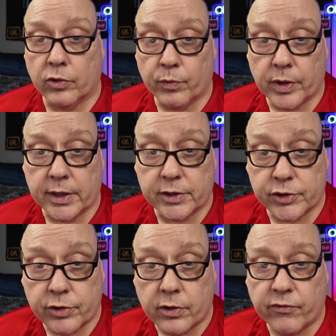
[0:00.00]
Play
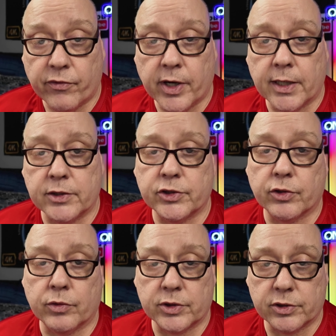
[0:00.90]
certified,
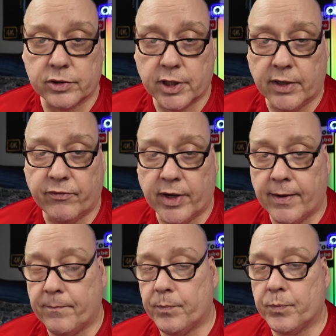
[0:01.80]
so it's a safe app.